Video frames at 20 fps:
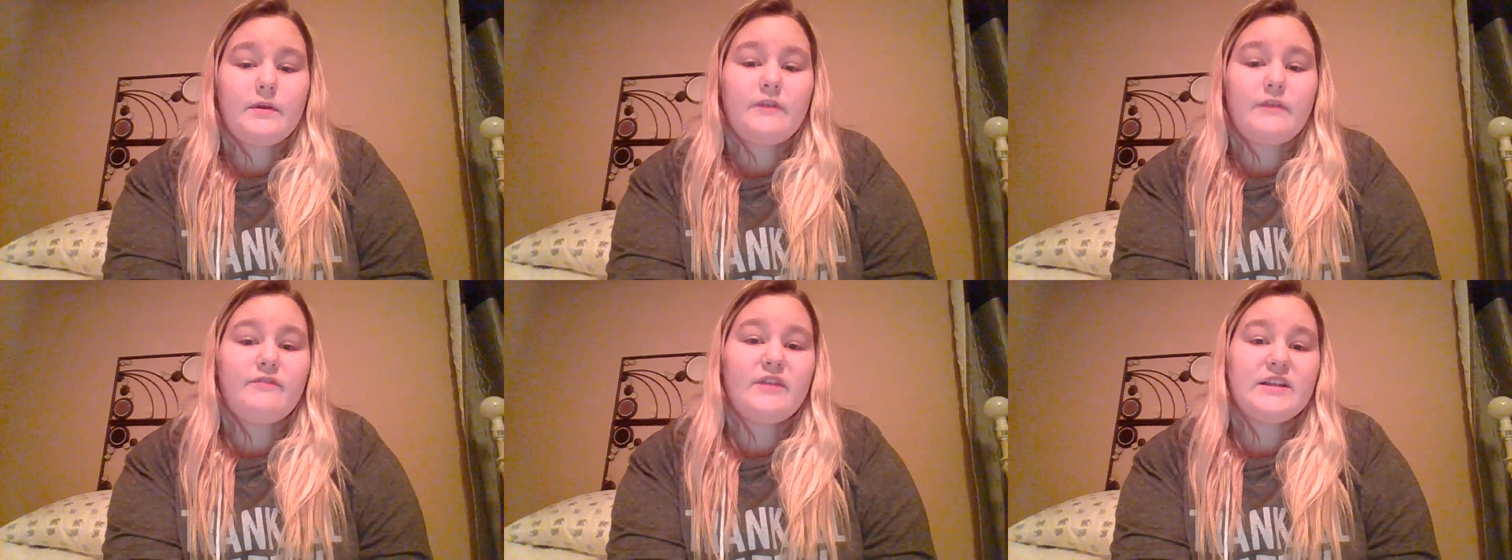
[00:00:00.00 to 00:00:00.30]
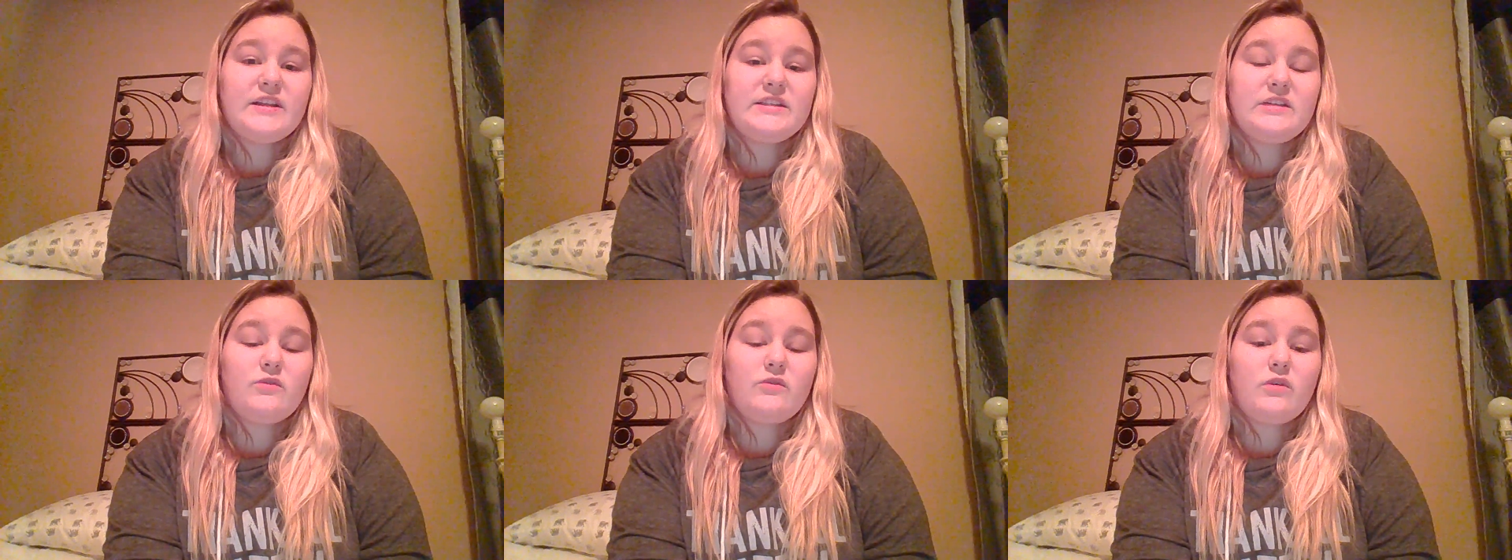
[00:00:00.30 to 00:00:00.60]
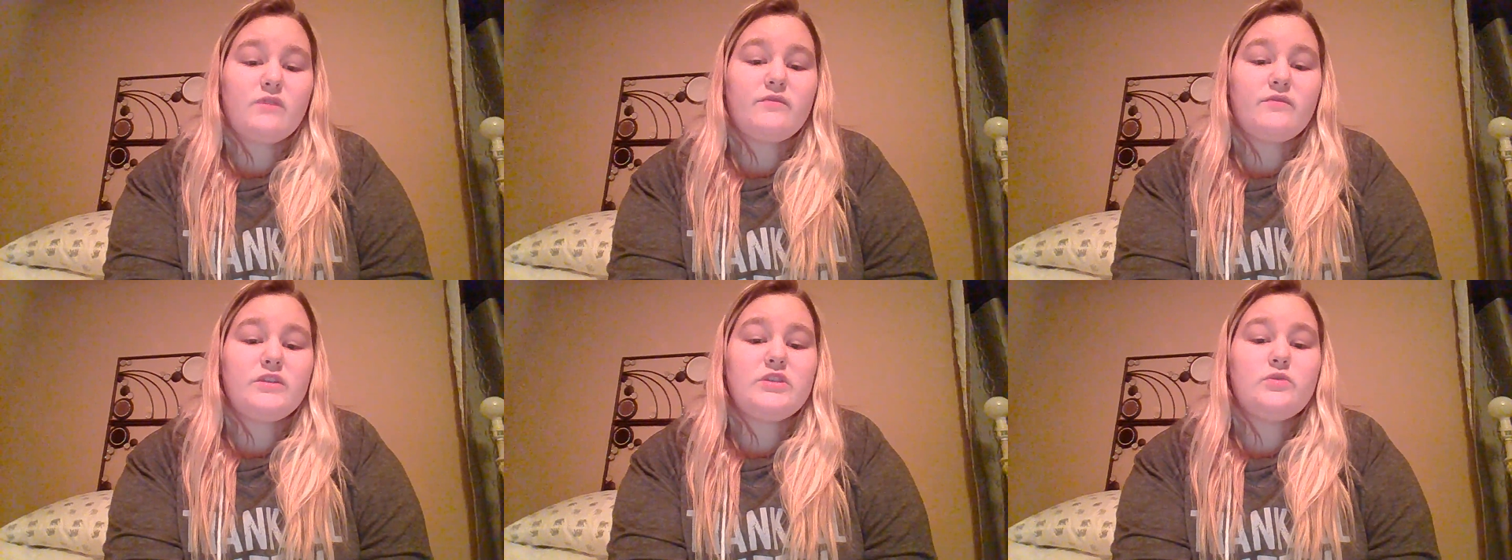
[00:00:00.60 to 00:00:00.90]
affecting
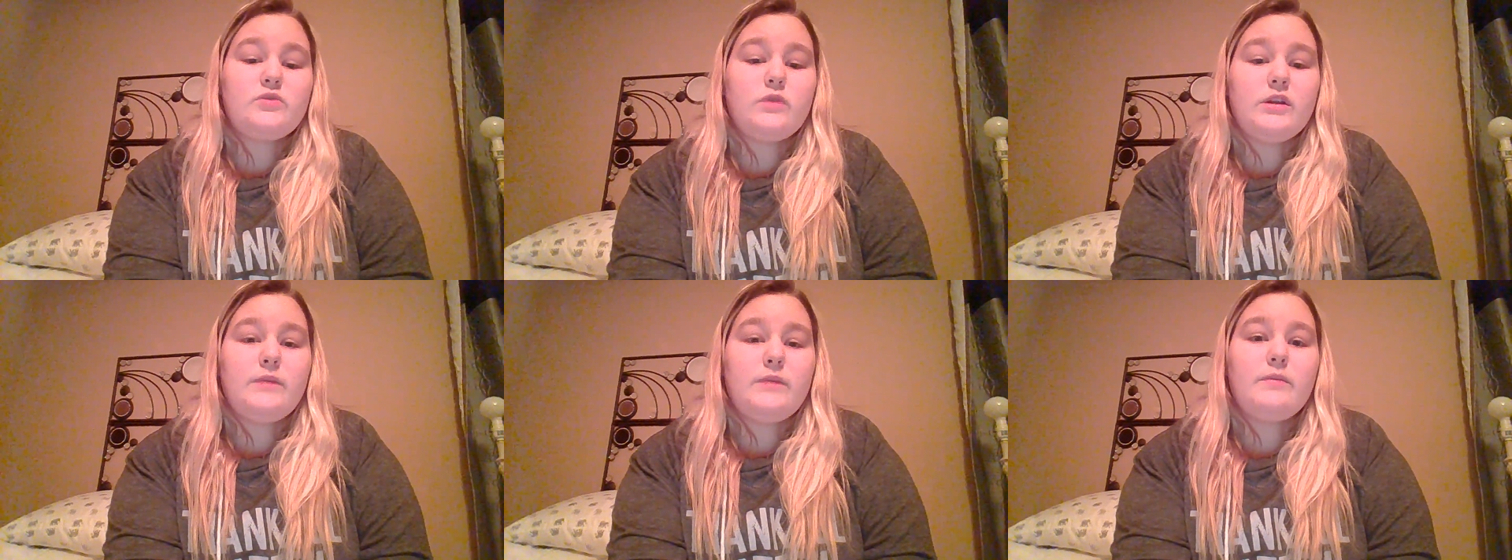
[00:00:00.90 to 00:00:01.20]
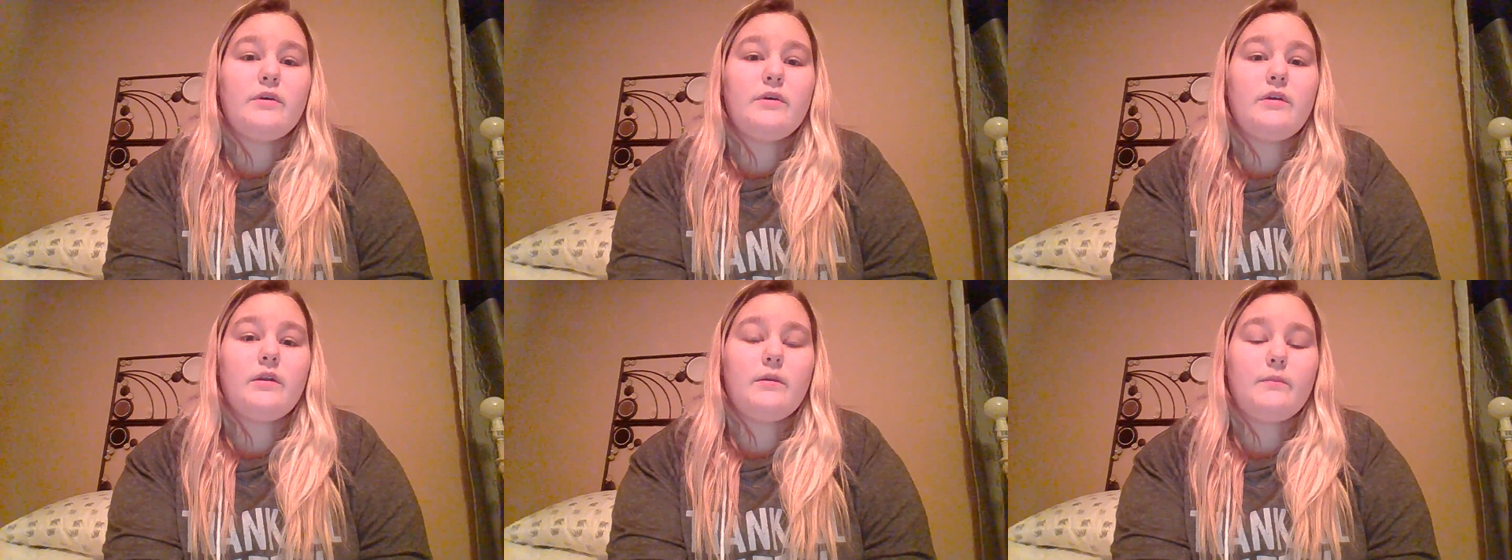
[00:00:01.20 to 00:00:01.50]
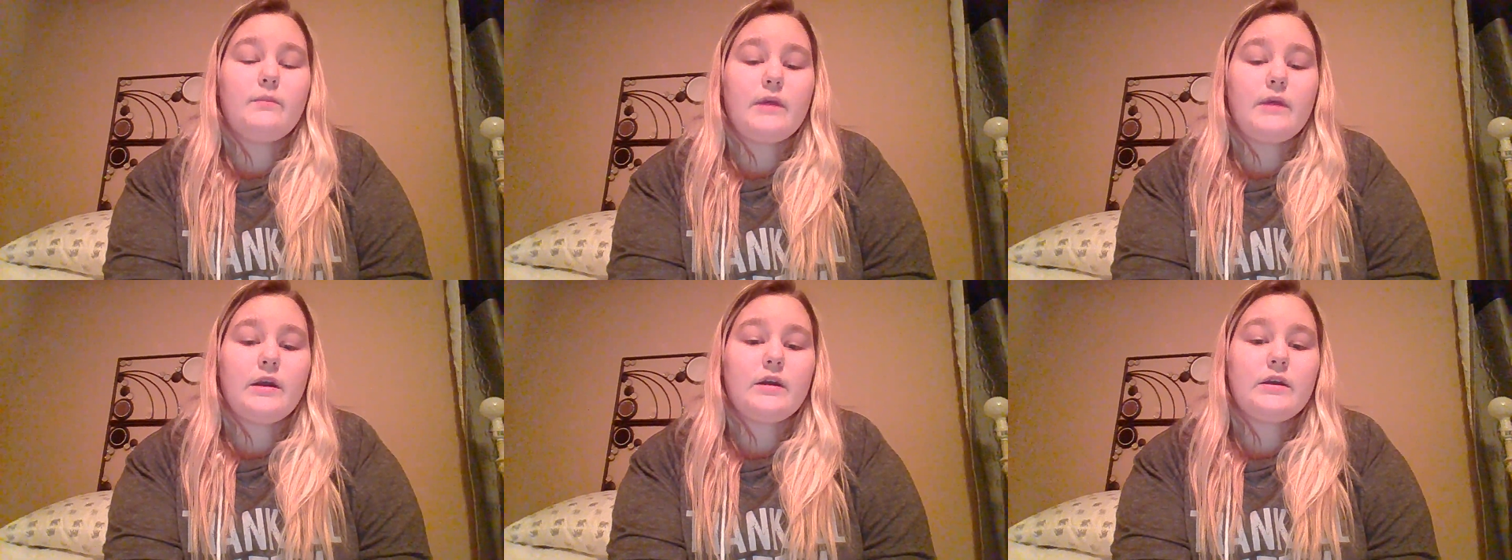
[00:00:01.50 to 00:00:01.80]
roughly 20 million
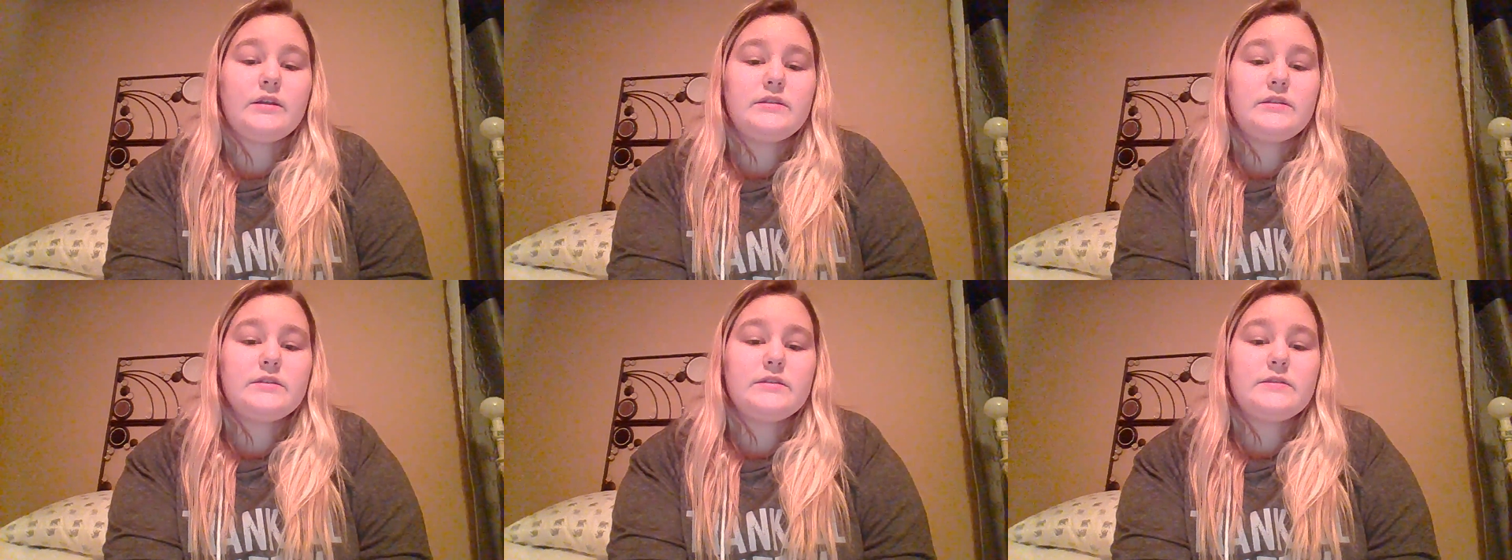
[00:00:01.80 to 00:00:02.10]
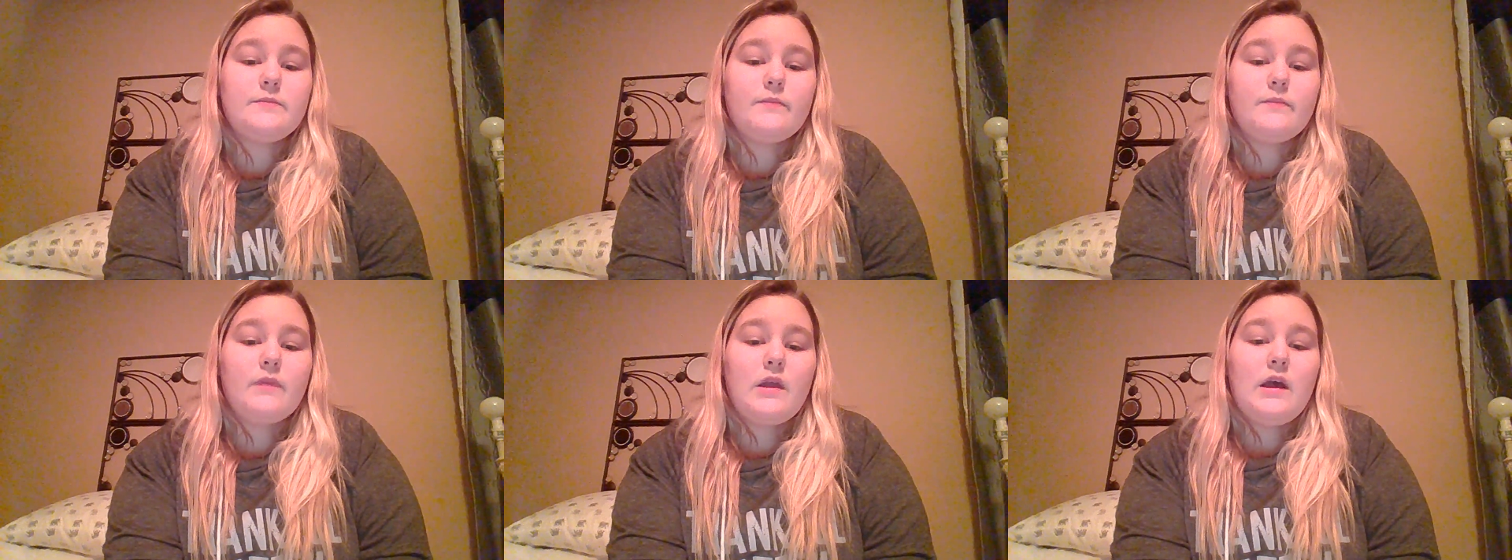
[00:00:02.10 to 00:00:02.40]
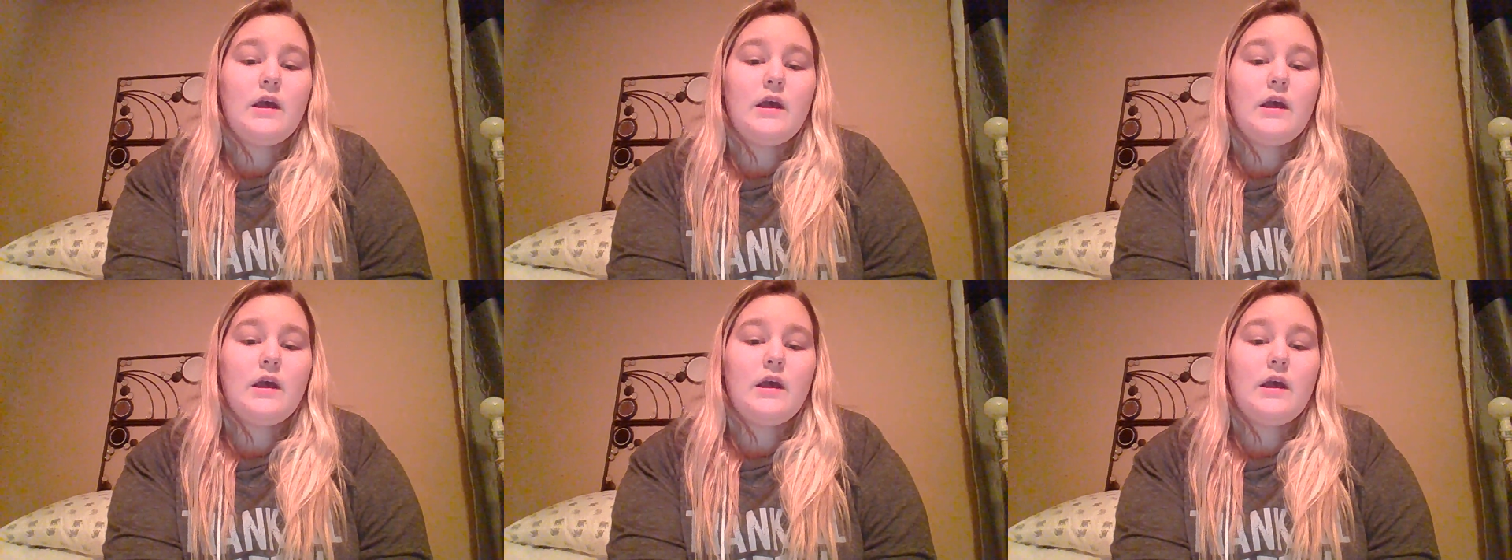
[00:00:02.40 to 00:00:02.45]
Americans.